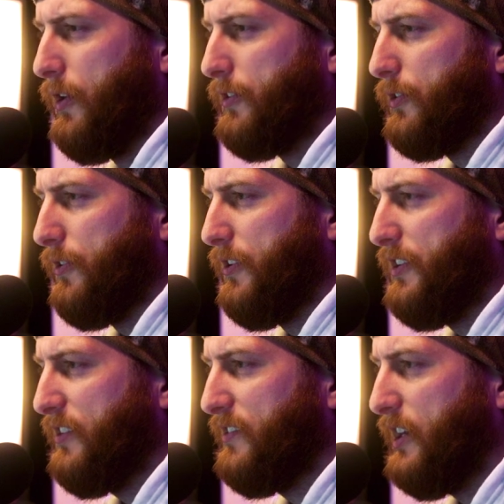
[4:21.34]
let's go to the
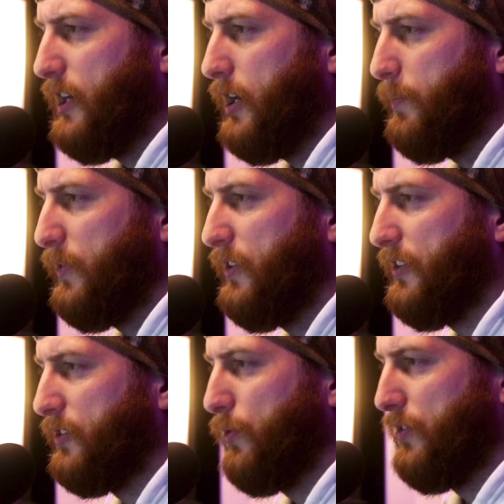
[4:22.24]
desktop.
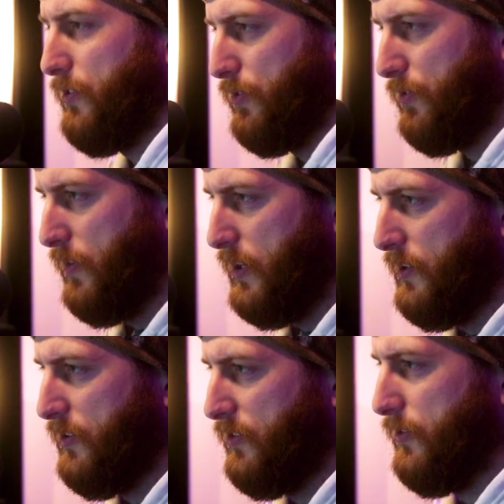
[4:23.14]
Let's go into those
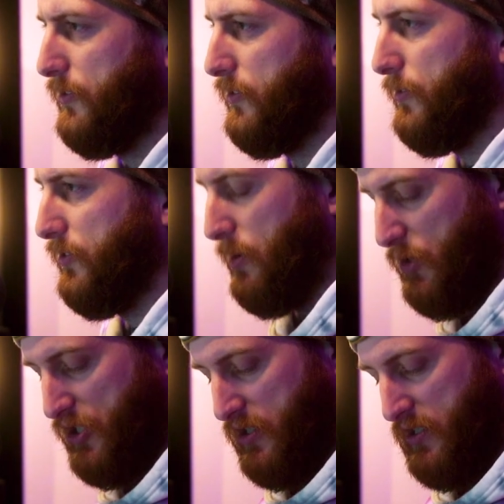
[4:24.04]
files. There's those
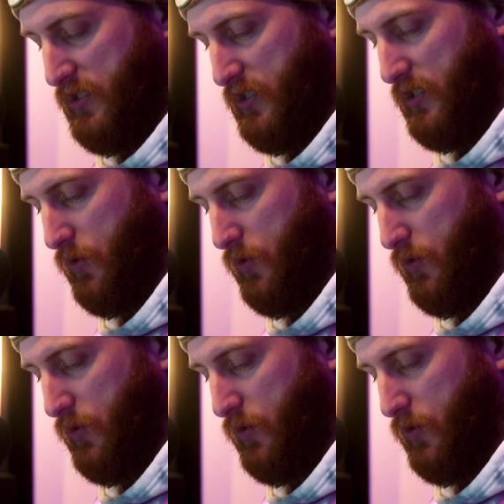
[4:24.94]
images.